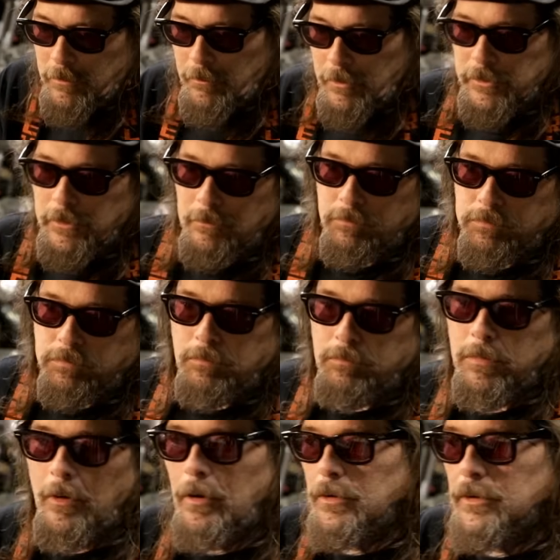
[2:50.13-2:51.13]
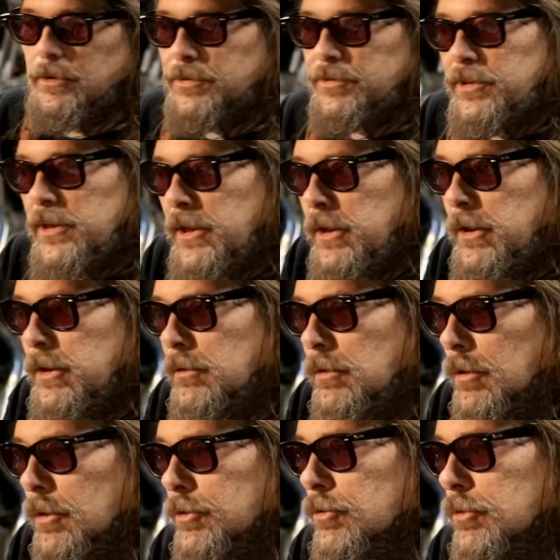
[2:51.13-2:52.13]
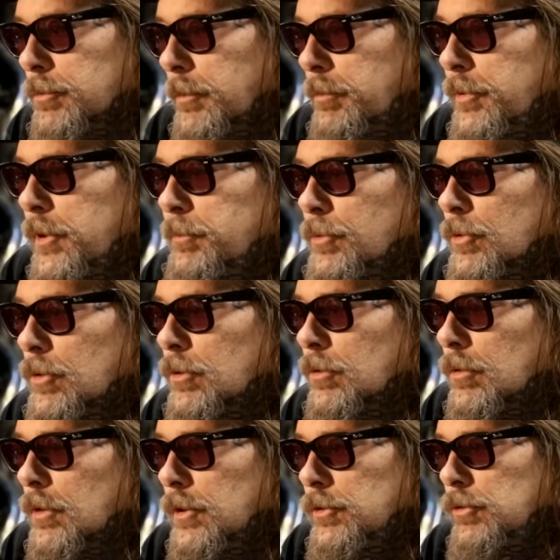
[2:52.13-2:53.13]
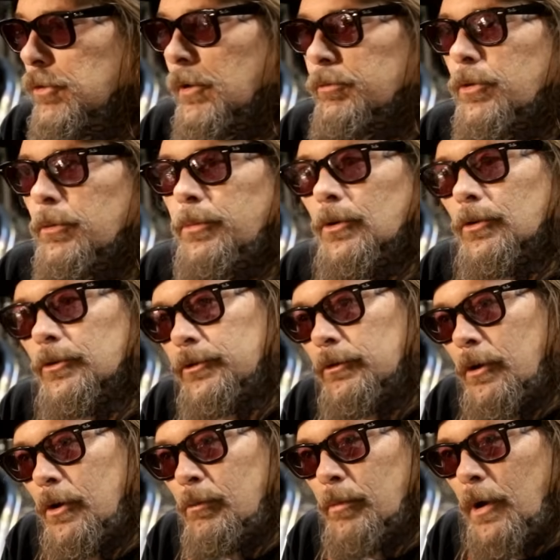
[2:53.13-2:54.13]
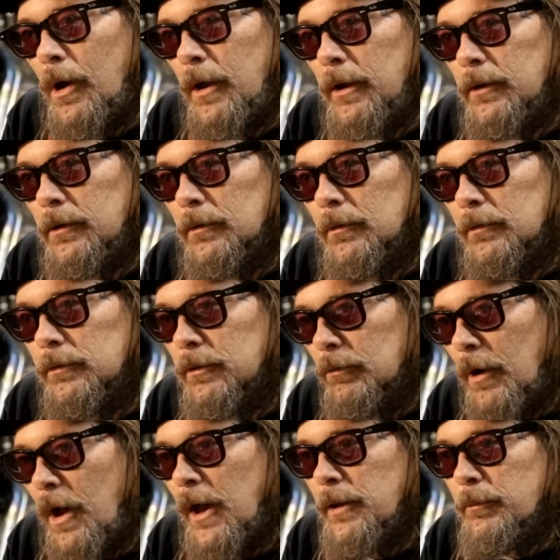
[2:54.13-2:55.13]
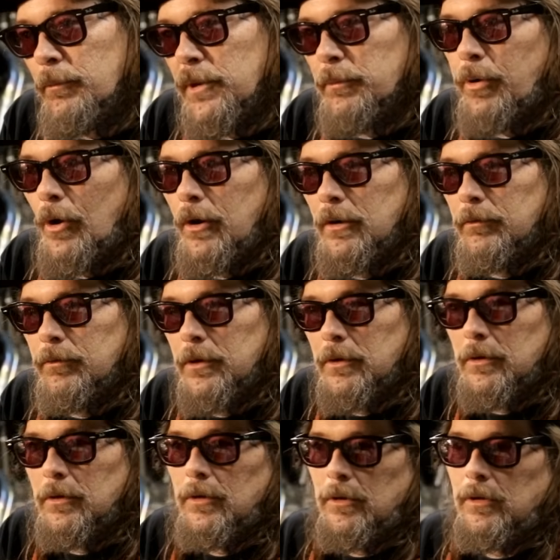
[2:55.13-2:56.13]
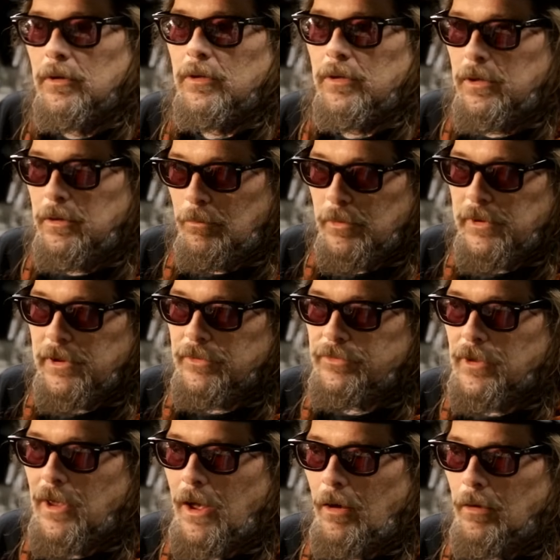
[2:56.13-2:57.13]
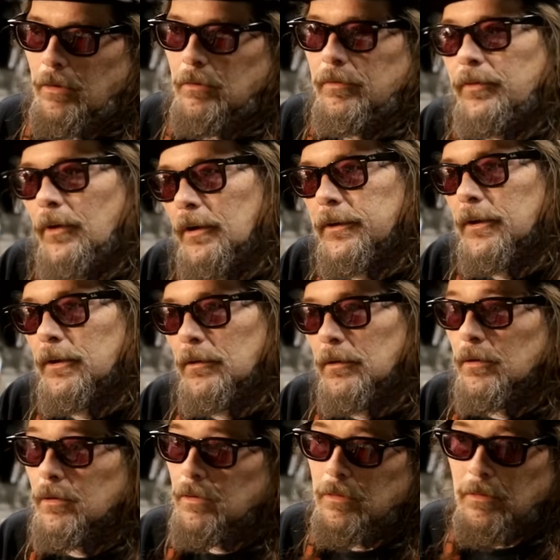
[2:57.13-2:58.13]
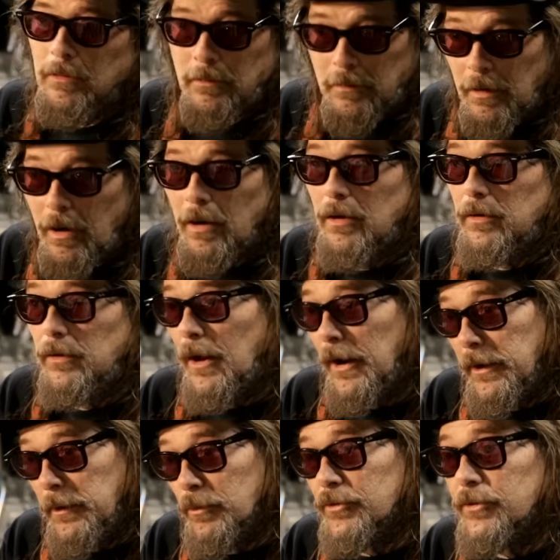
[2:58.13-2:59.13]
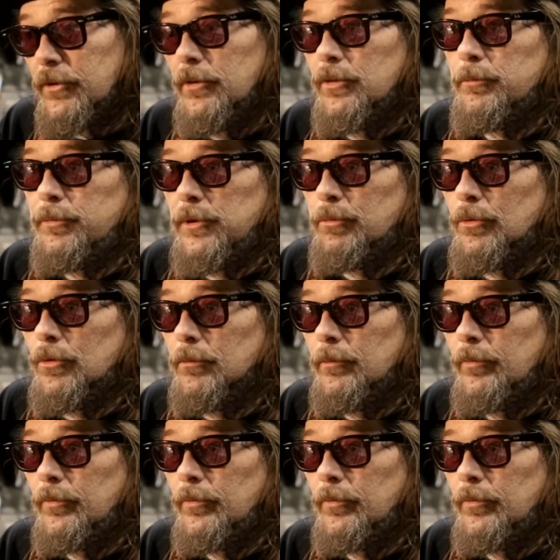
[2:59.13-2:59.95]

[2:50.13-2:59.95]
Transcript: When you are in a scene or a group of people and you have to build your own bike to ride and be part of it, it weeds out fucking 90% of the people.